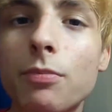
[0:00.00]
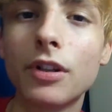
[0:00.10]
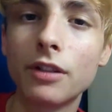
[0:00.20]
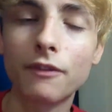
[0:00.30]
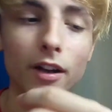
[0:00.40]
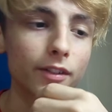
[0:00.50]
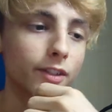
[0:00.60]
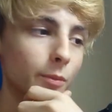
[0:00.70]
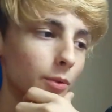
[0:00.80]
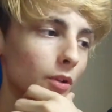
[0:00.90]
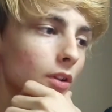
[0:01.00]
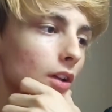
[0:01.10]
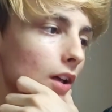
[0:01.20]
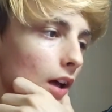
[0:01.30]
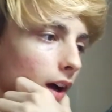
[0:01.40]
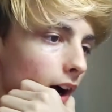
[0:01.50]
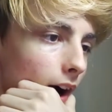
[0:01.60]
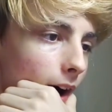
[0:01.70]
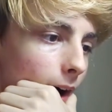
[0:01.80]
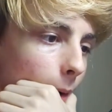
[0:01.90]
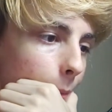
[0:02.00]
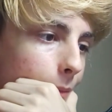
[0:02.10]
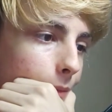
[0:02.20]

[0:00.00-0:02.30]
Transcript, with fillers: pretty fucking simple. I